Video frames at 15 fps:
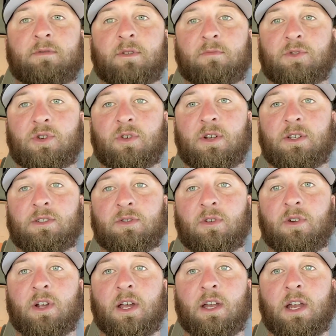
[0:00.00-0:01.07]
so I'm sure he's
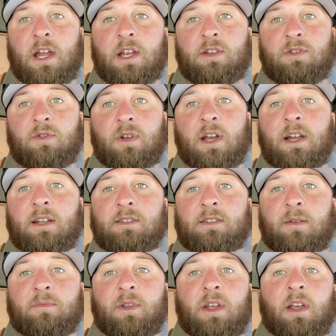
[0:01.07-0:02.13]
looking into getting
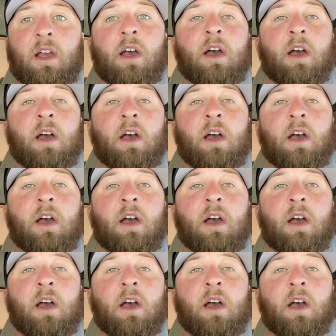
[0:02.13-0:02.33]
something